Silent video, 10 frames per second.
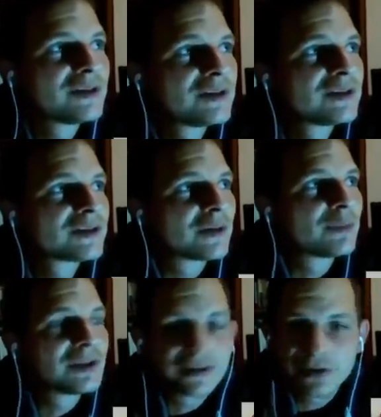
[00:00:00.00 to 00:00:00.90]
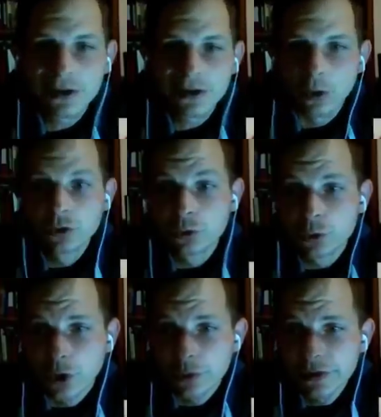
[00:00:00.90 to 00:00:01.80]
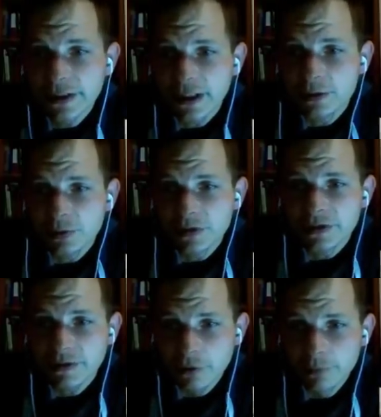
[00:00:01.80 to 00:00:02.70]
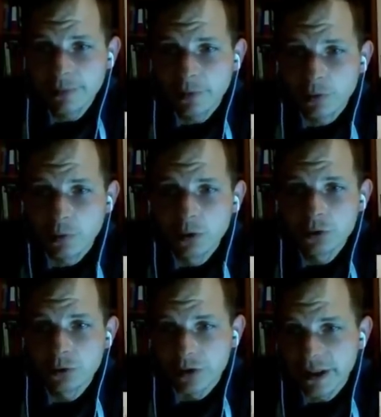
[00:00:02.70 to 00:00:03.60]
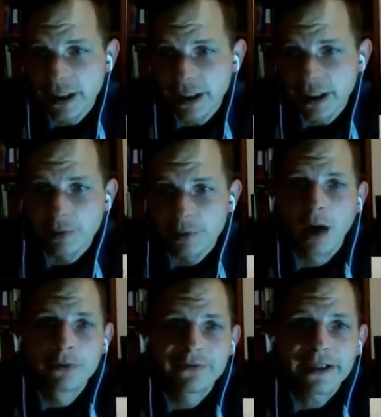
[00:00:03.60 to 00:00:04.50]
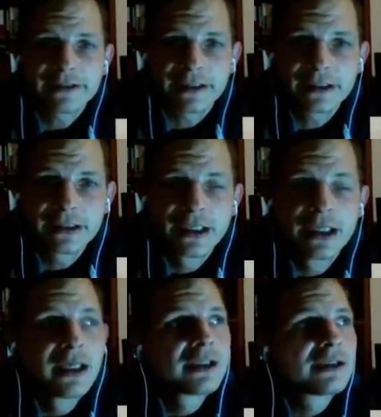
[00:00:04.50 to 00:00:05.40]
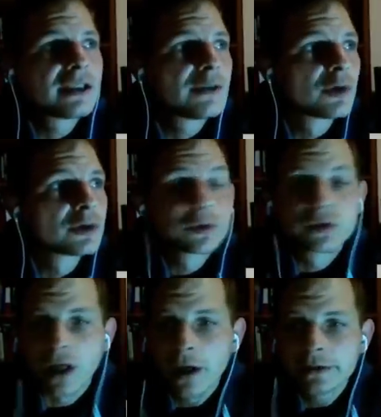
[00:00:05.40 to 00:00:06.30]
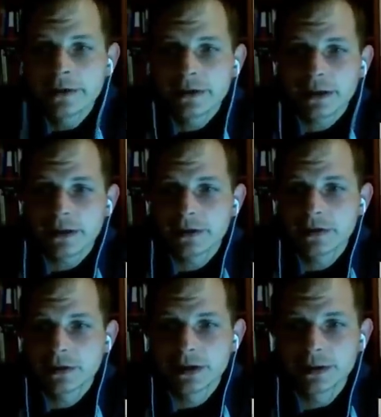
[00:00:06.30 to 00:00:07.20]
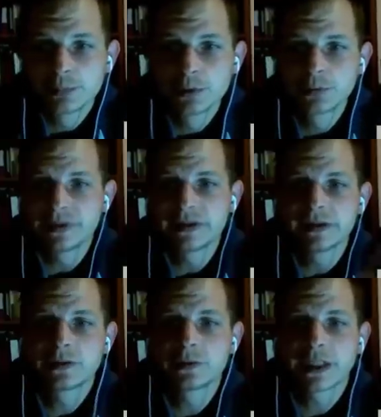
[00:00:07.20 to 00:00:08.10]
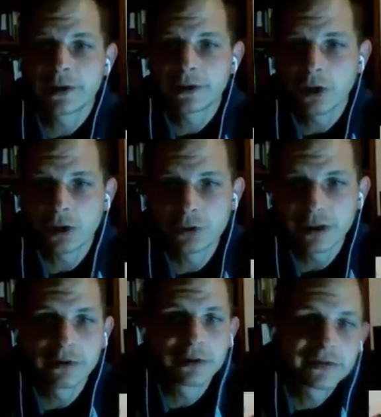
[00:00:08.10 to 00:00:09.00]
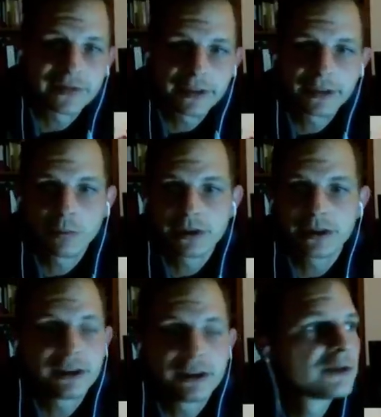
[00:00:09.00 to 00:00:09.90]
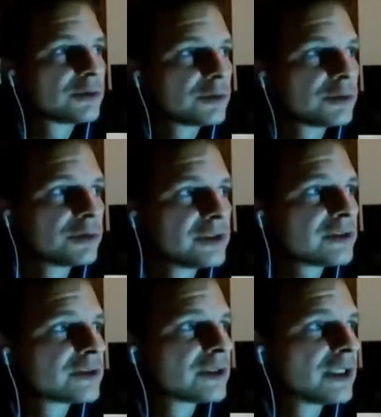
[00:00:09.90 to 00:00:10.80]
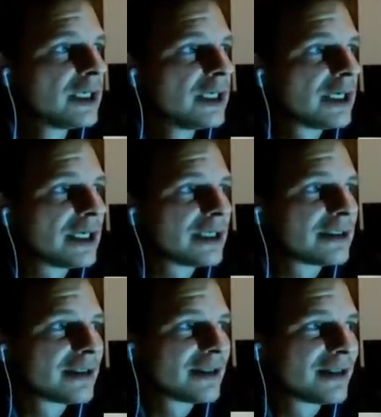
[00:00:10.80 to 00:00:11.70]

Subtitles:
this is a bit difficult also to communicate with several people who want to engage about armored fighting. They want to start, so they put pieces together, not really understanding what they need to do this. And